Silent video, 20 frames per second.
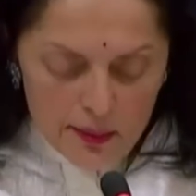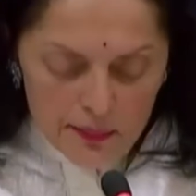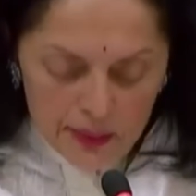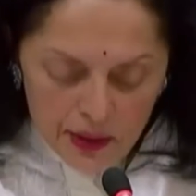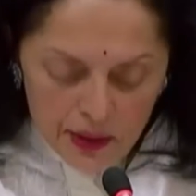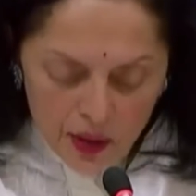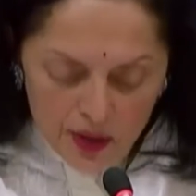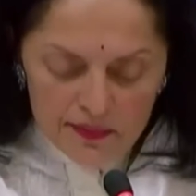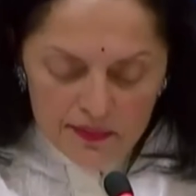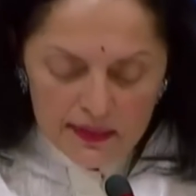
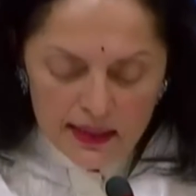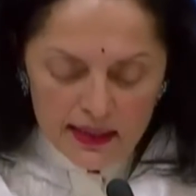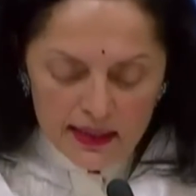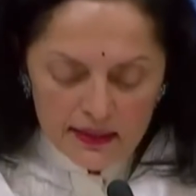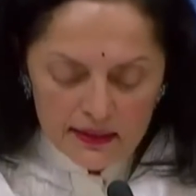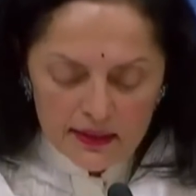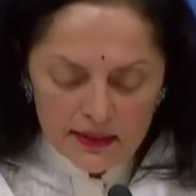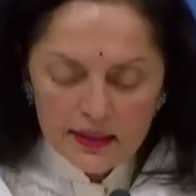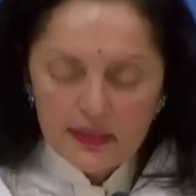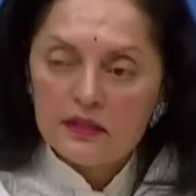Beyond
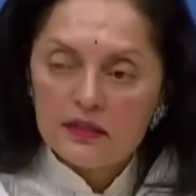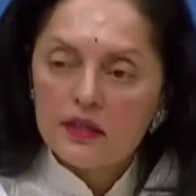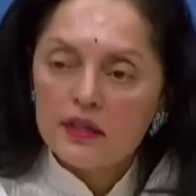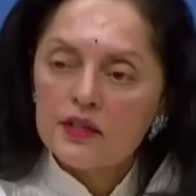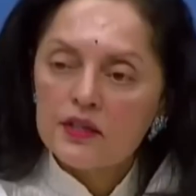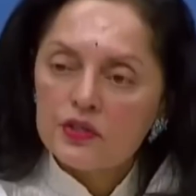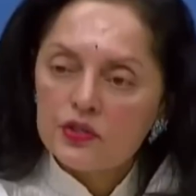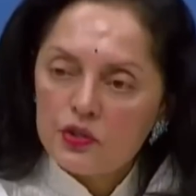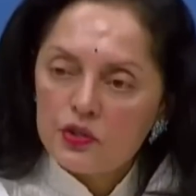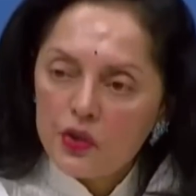that, it's a
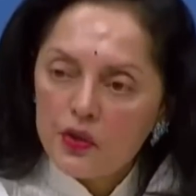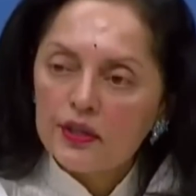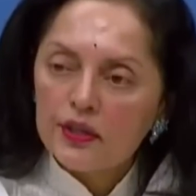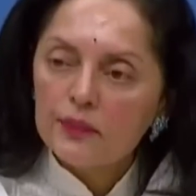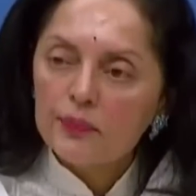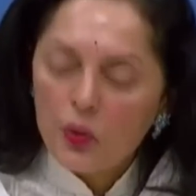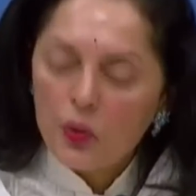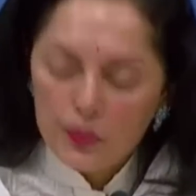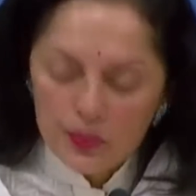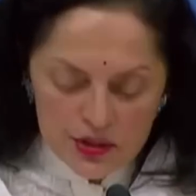
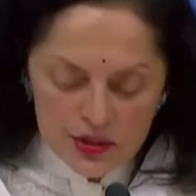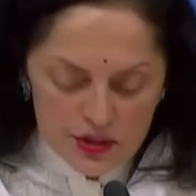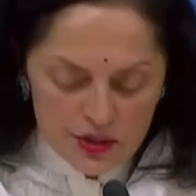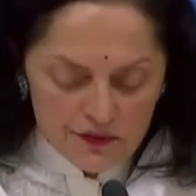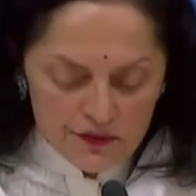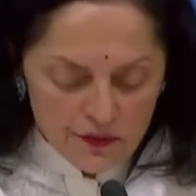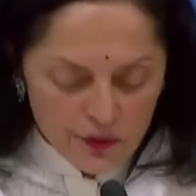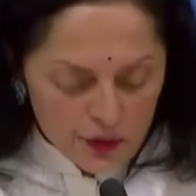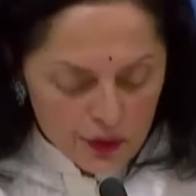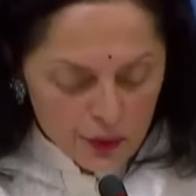historic moment
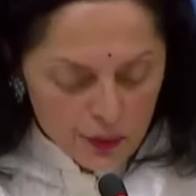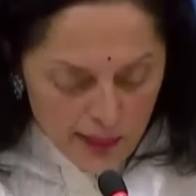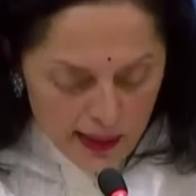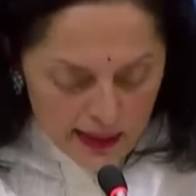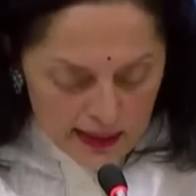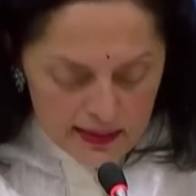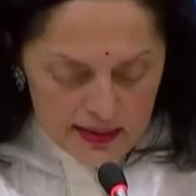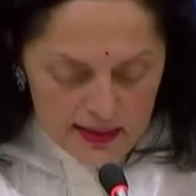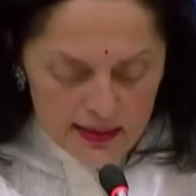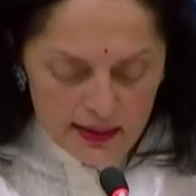for
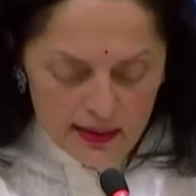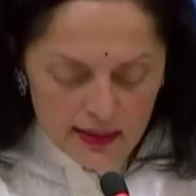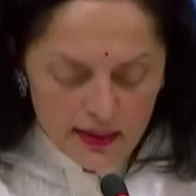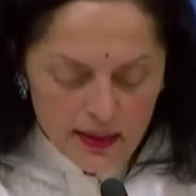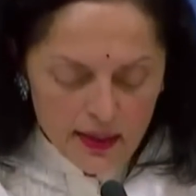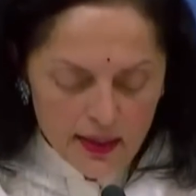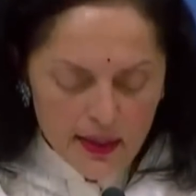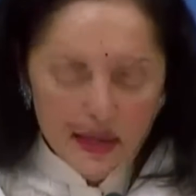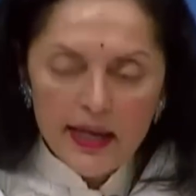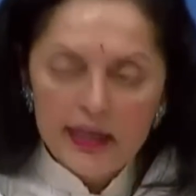humanity
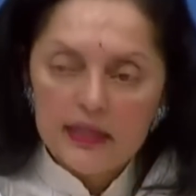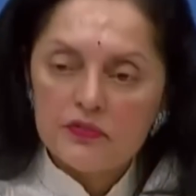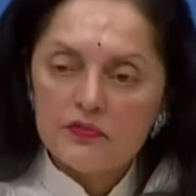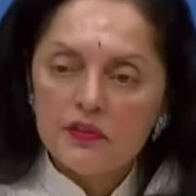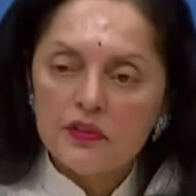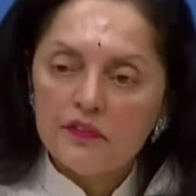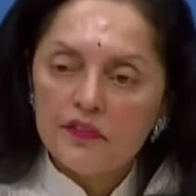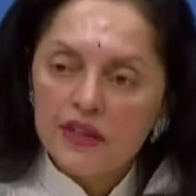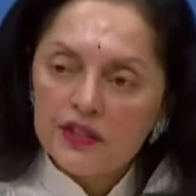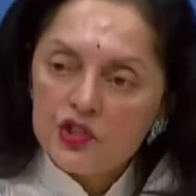as
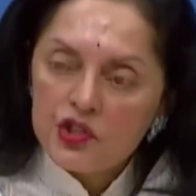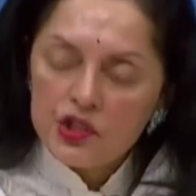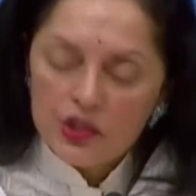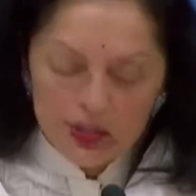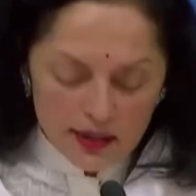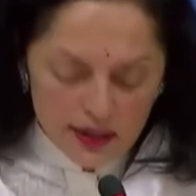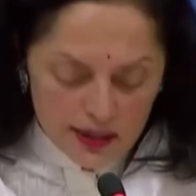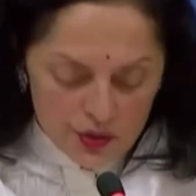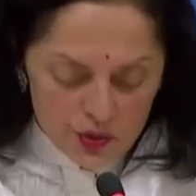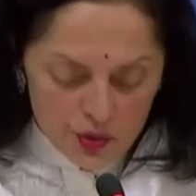we
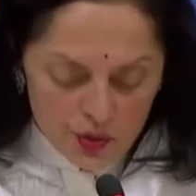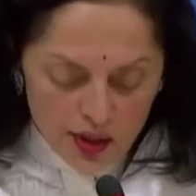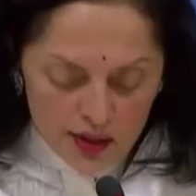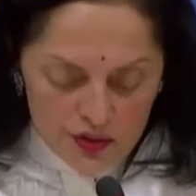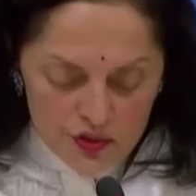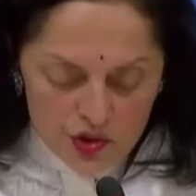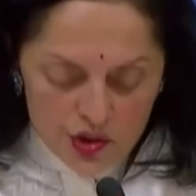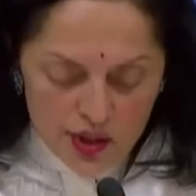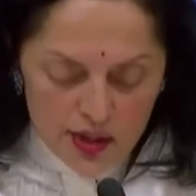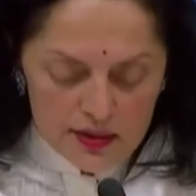venture into
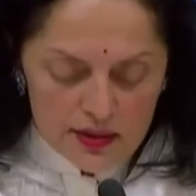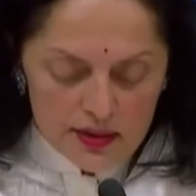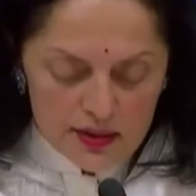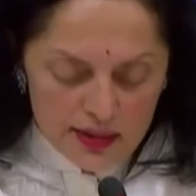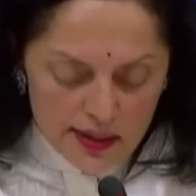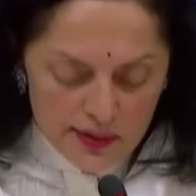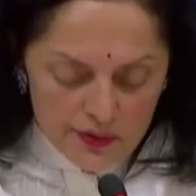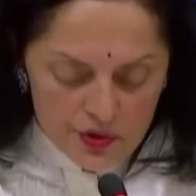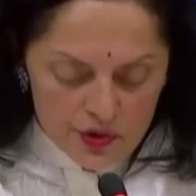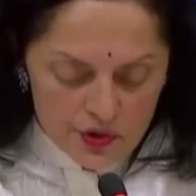uncharted
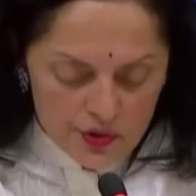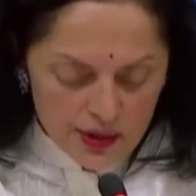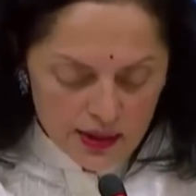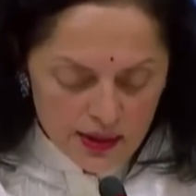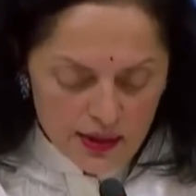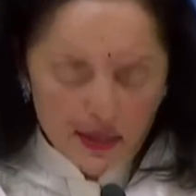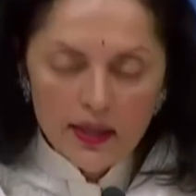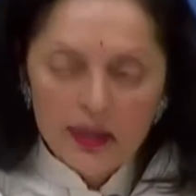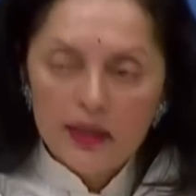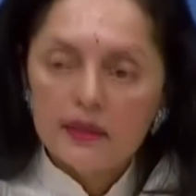
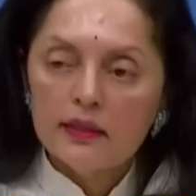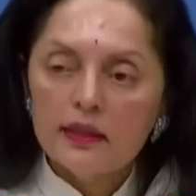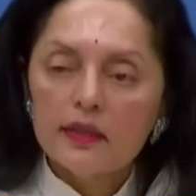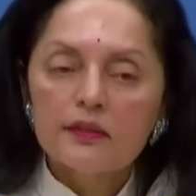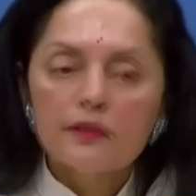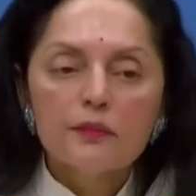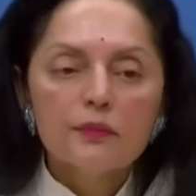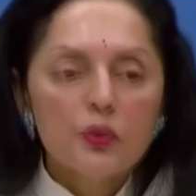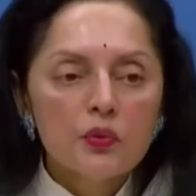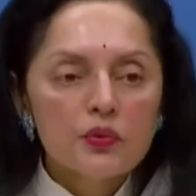territory
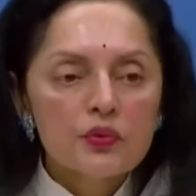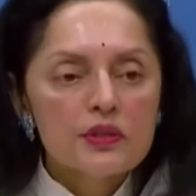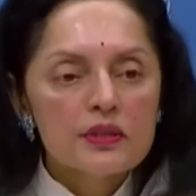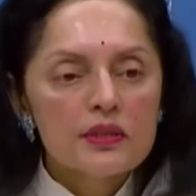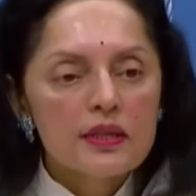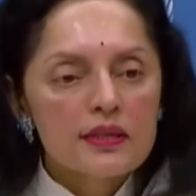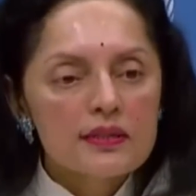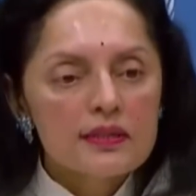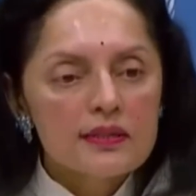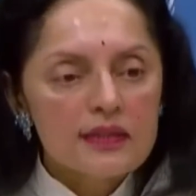near the
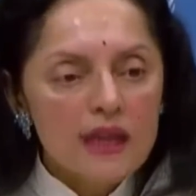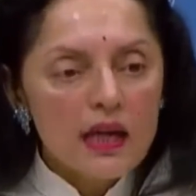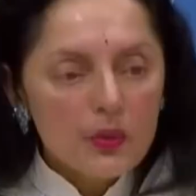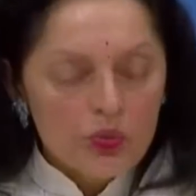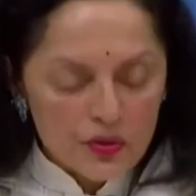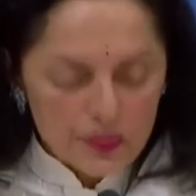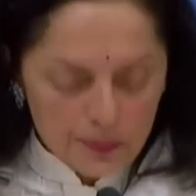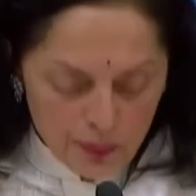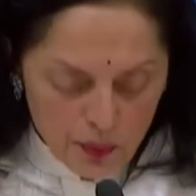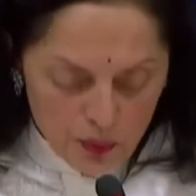moon's
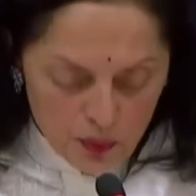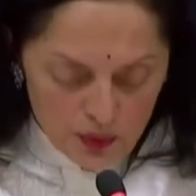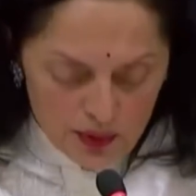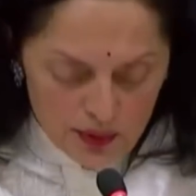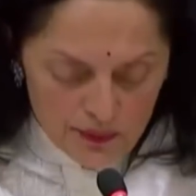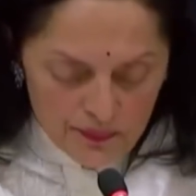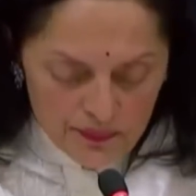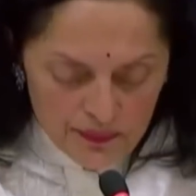South Pole.